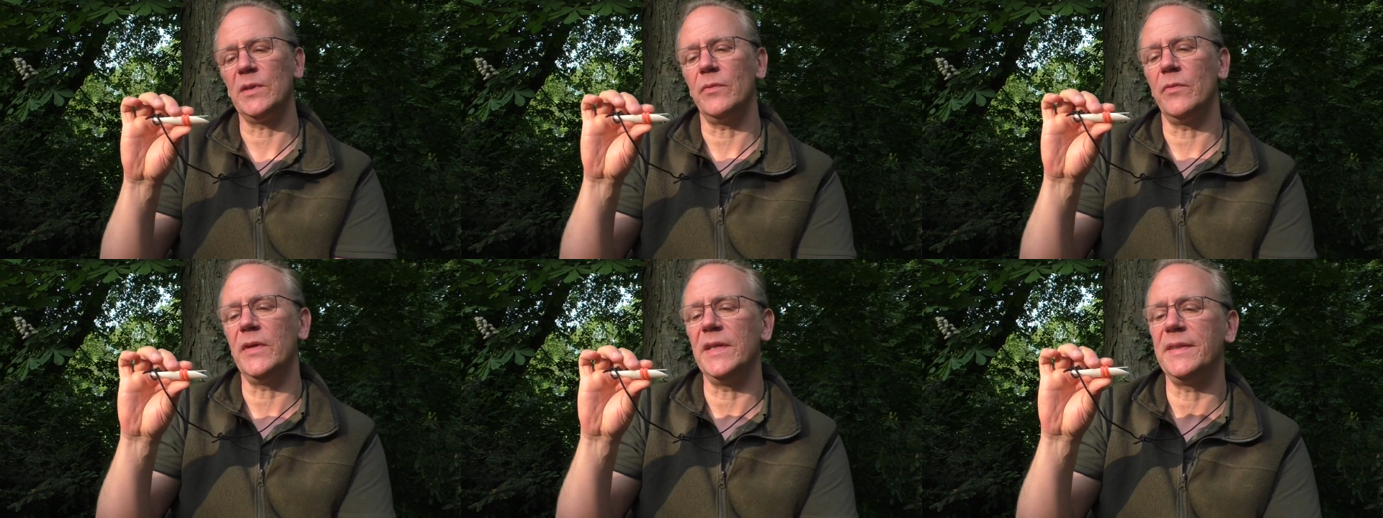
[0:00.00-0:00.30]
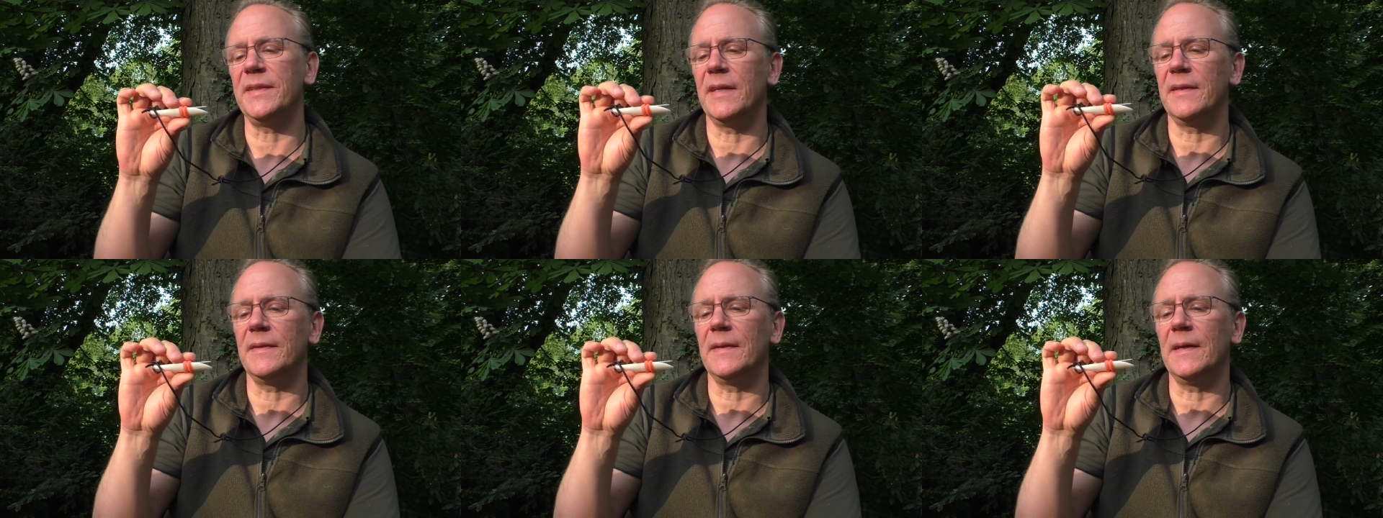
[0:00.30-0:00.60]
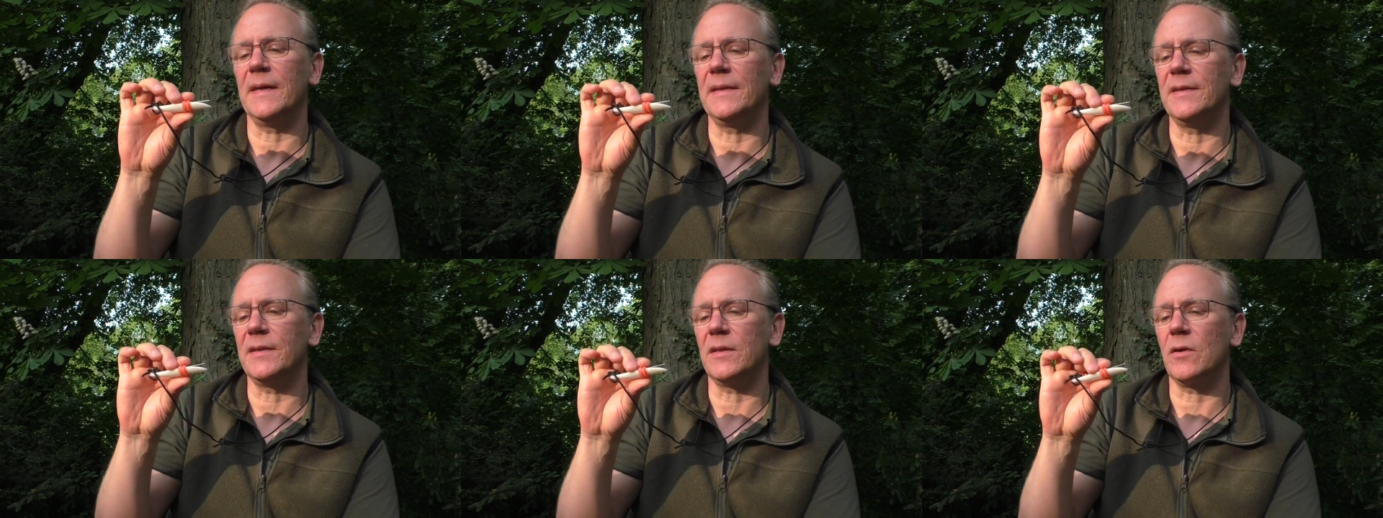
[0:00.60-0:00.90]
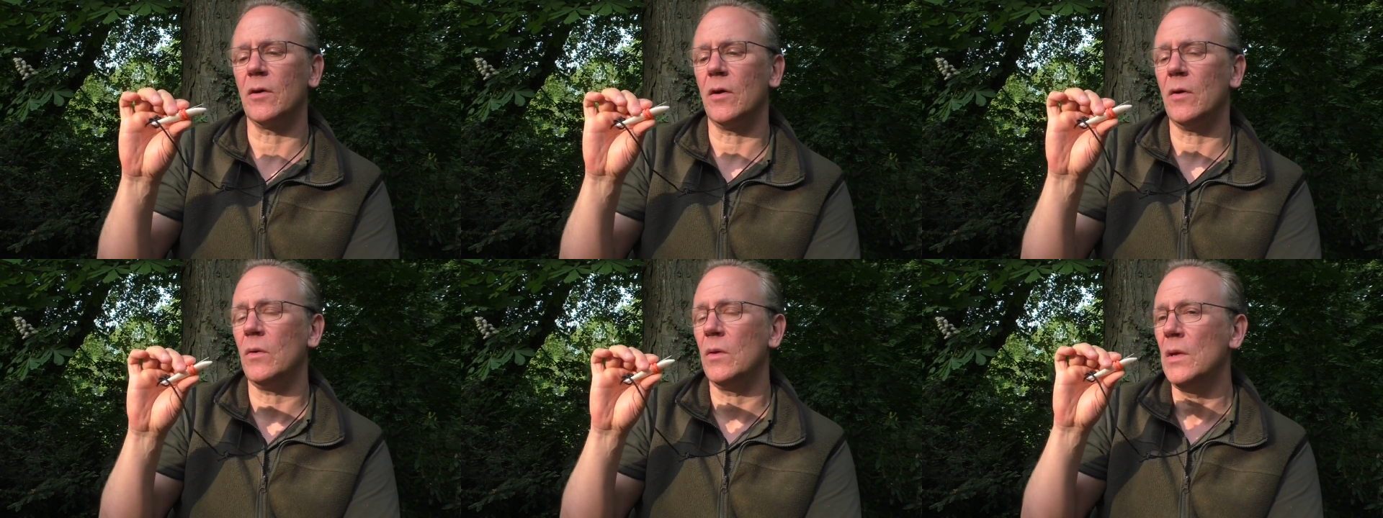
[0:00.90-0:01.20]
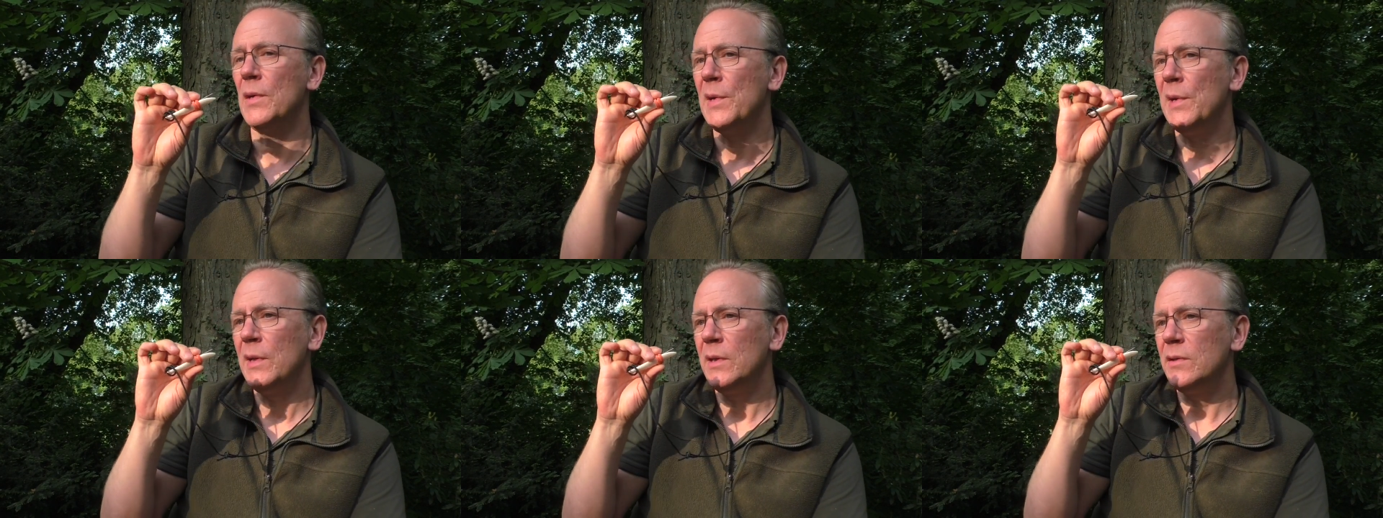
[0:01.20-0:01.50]
the reed and the call,
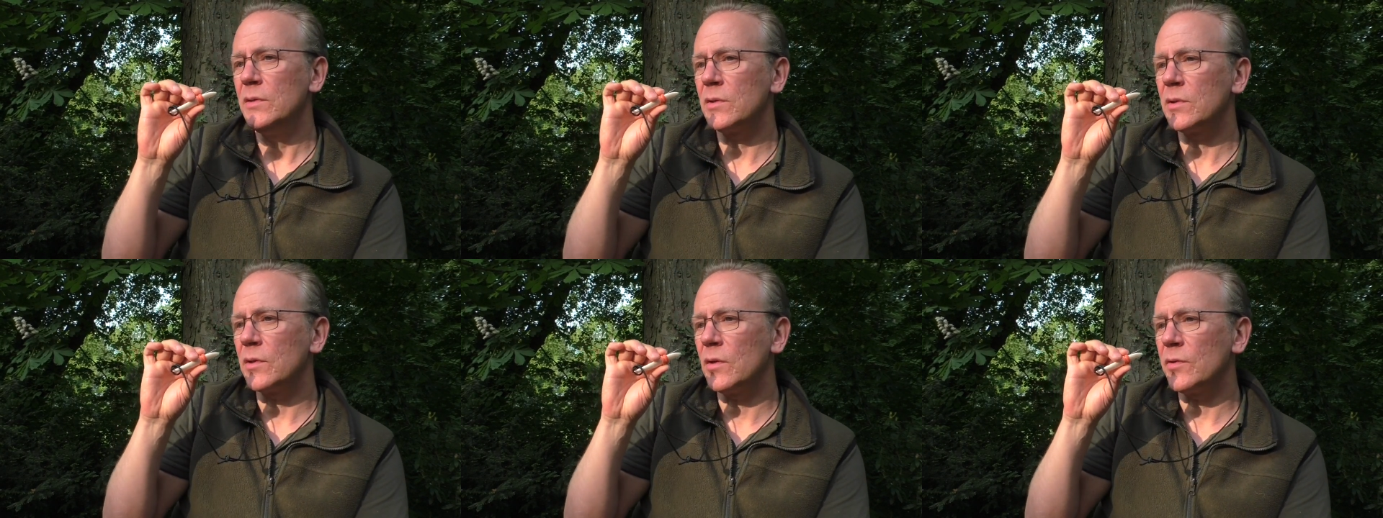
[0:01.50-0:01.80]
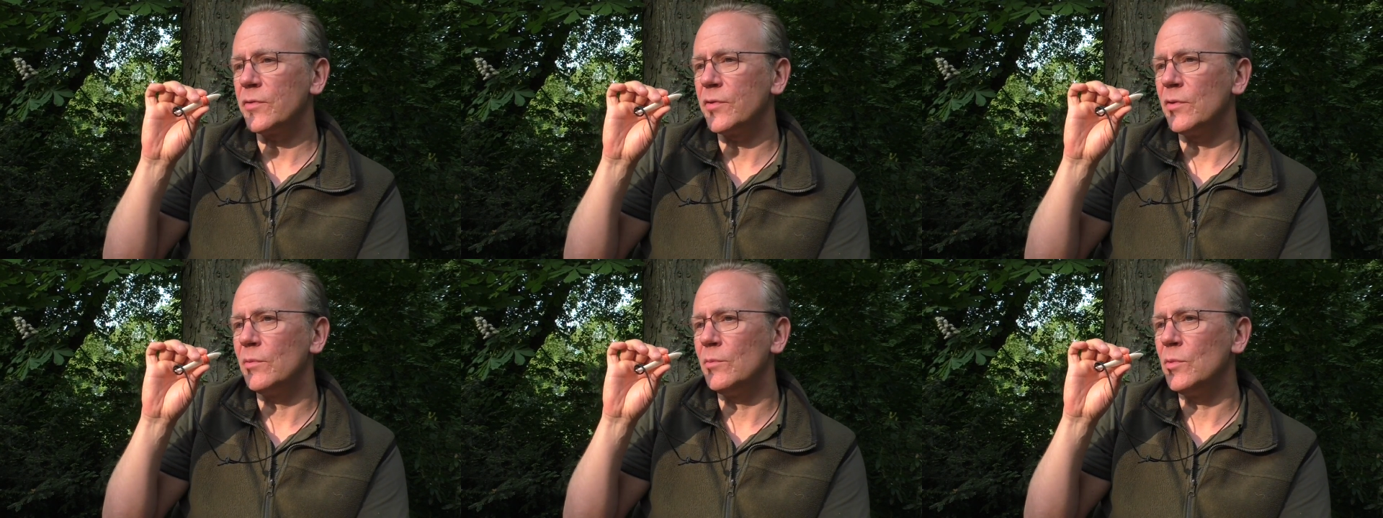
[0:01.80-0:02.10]
you can also